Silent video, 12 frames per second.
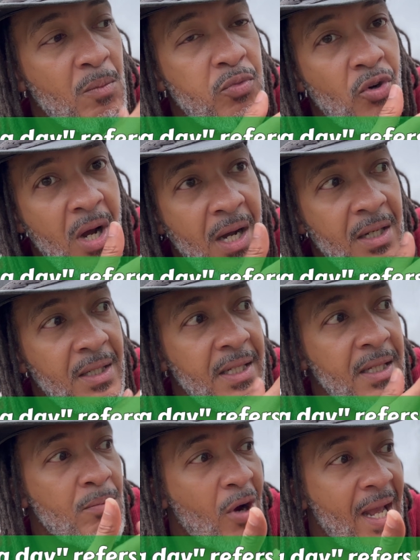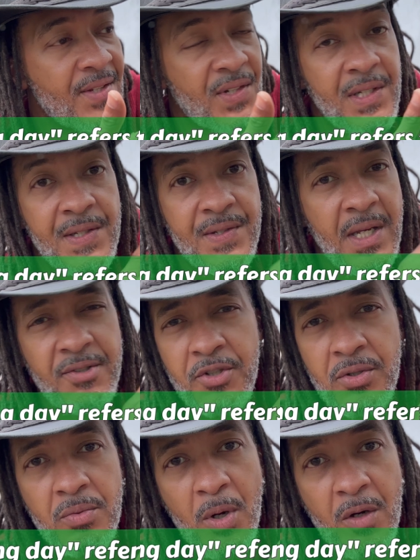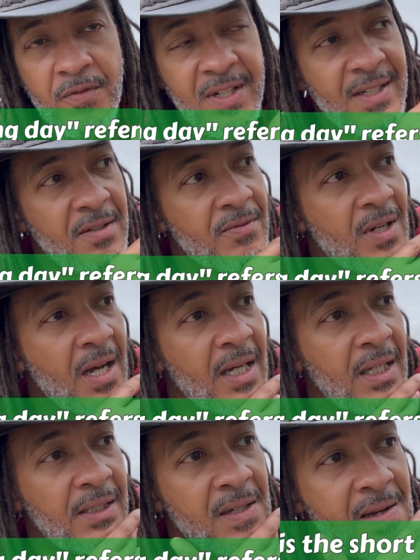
broccoli and brassicas that do perfectly fine.